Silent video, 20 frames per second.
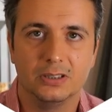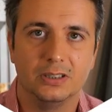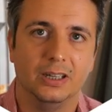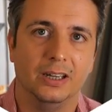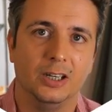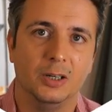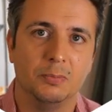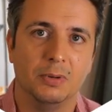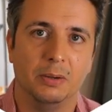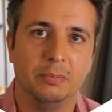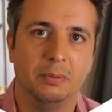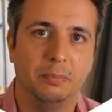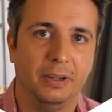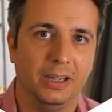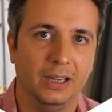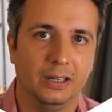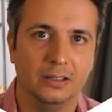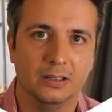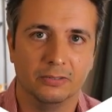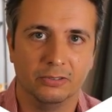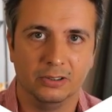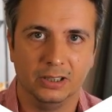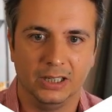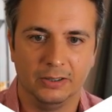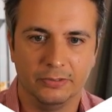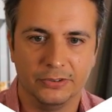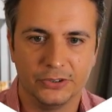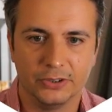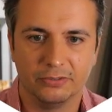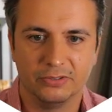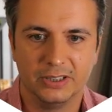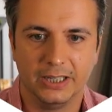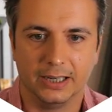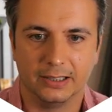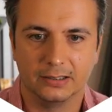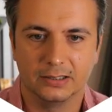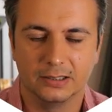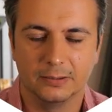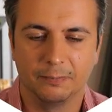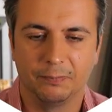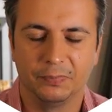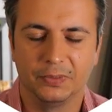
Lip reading: and you might be paying different levels of tax.